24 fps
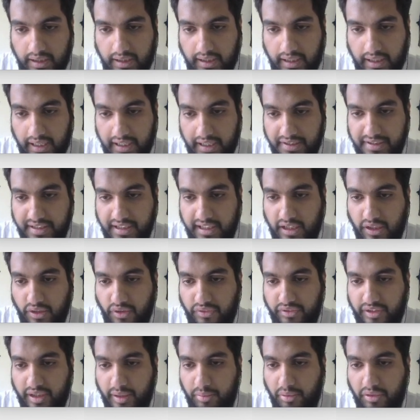and ceiling
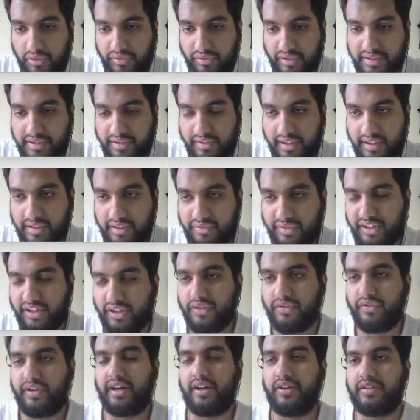of 3.17 is, we need to
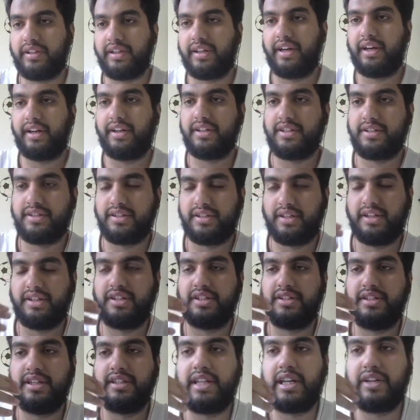find out the greatest
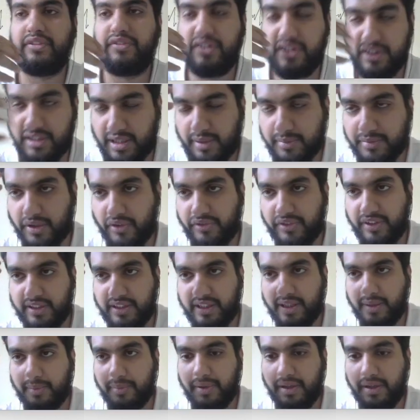integer that first comes after the
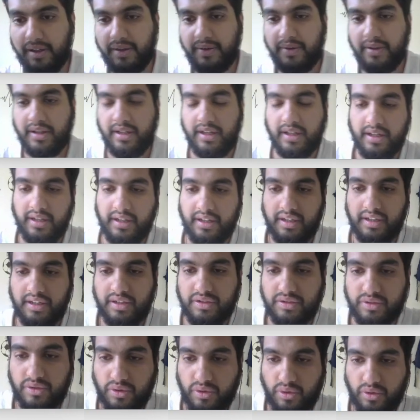number.
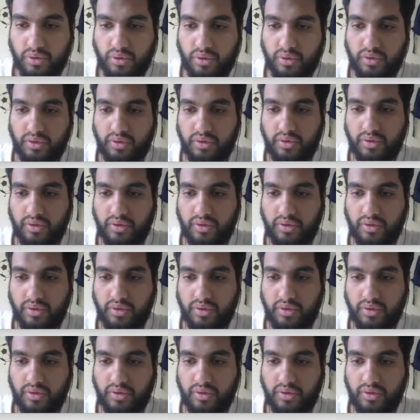So